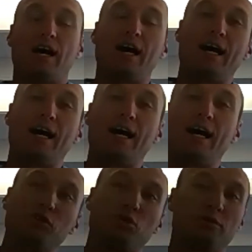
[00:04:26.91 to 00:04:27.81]

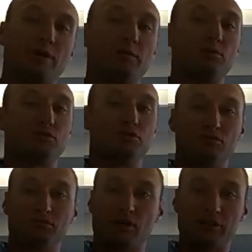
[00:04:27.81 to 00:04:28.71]
You want to be able
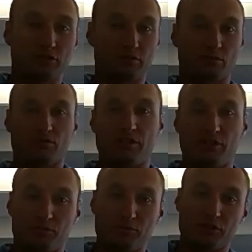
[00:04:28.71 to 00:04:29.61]
to constantly
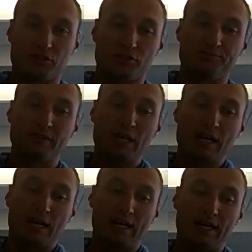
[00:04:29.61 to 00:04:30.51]
rotate your position,
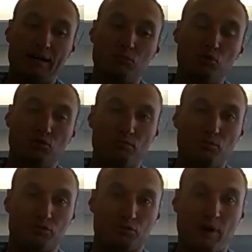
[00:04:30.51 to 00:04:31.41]

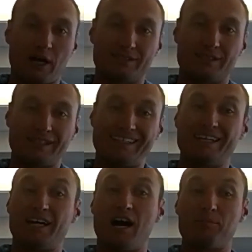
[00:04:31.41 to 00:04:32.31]
move spots,
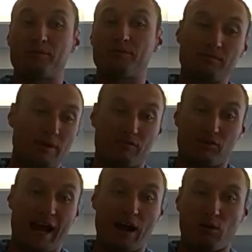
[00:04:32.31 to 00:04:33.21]
get up
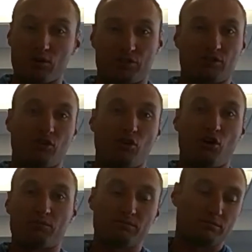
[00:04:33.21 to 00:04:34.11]
every hour, set an
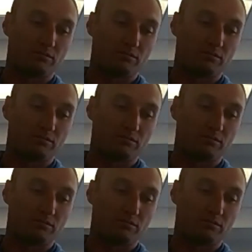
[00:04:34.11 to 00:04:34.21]
alarm,